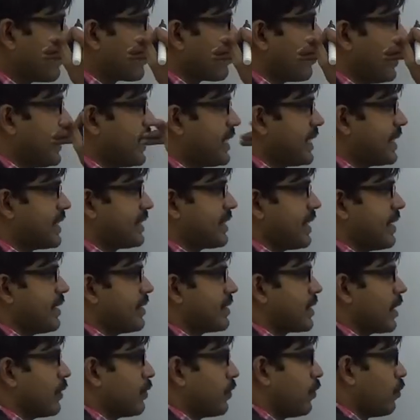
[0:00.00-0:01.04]
to a
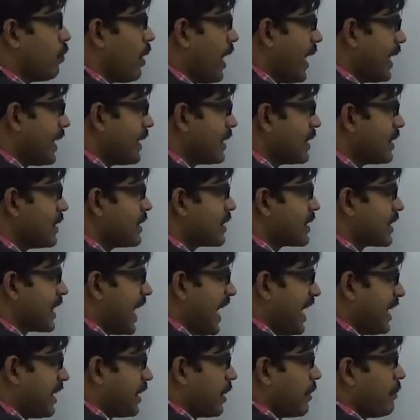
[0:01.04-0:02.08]
distance of 1
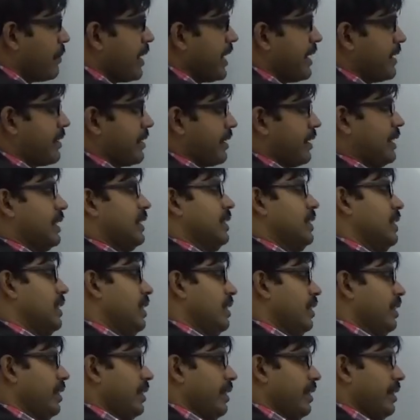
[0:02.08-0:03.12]
centimeter
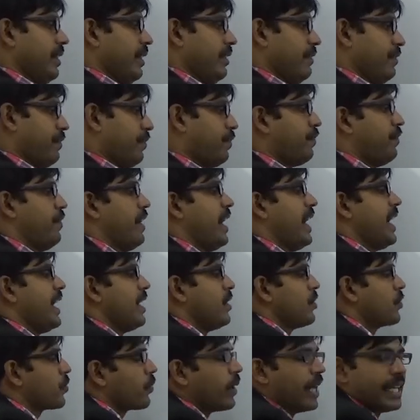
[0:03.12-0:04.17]

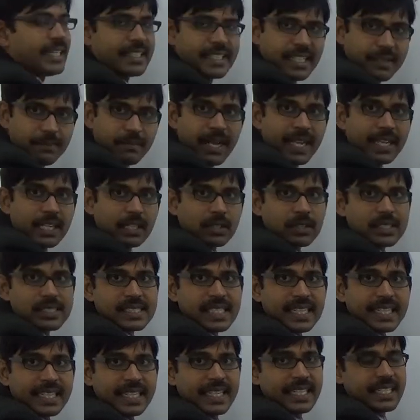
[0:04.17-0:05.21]
in 20
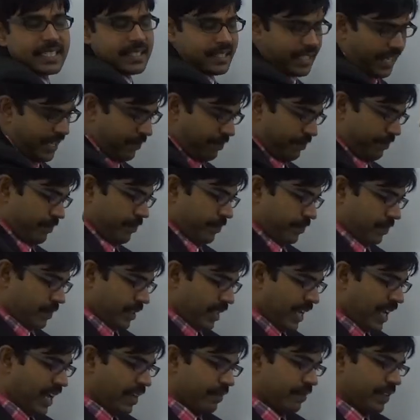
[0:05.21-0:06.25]
microsecond time.
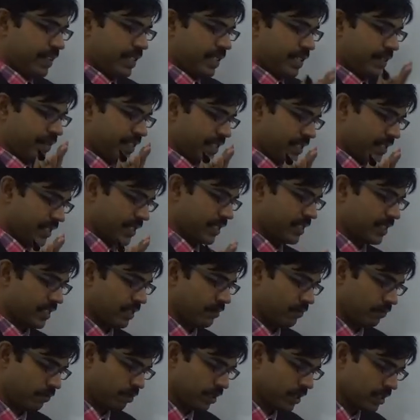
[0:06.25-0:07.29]
Having given this
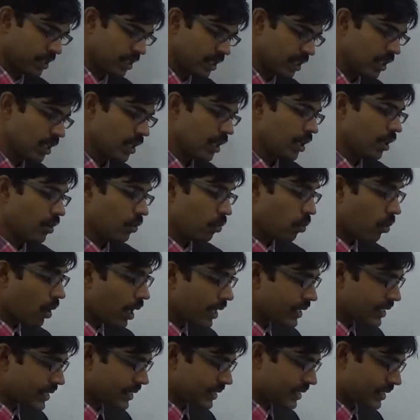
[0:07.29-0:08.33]
input,
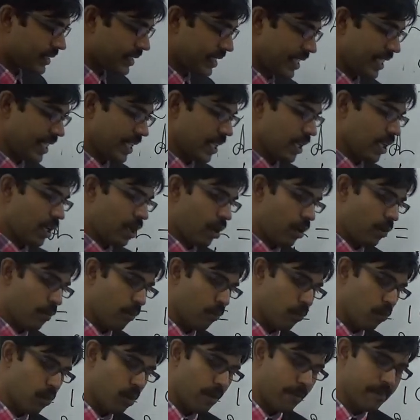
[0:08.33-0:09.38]
what is the
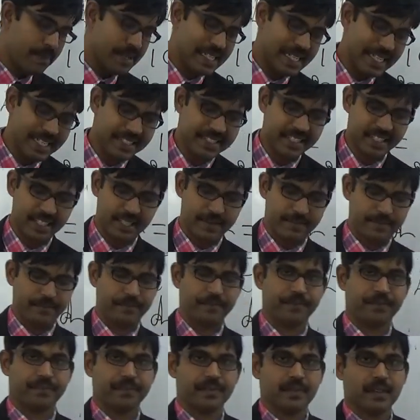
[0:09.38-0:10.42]
mobility?
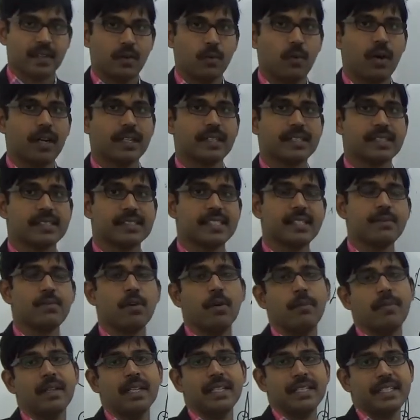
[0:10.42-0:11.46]
What is the
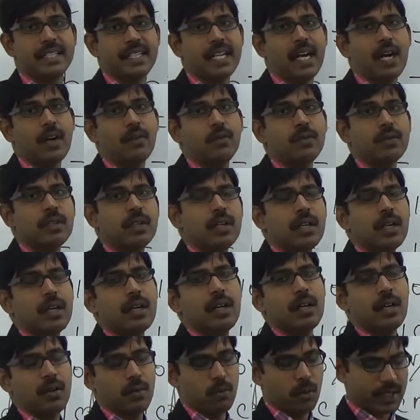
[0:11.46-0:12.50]
mobility? Now,
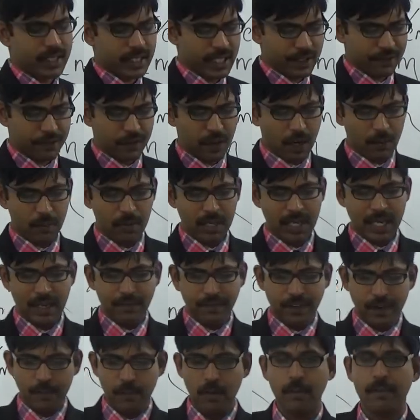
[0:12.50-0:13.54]
what is the formula
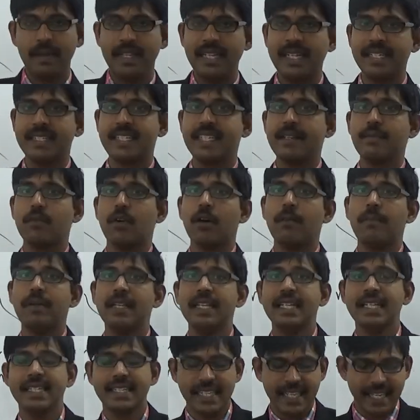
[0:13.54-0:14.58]
for mobility?
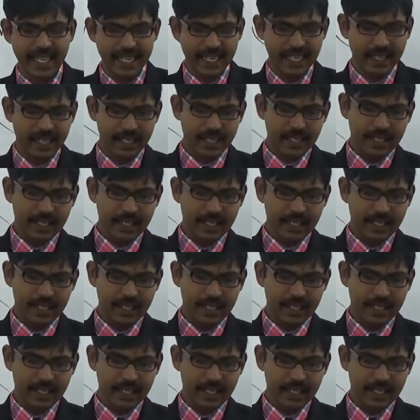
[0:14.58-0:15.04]
Mobility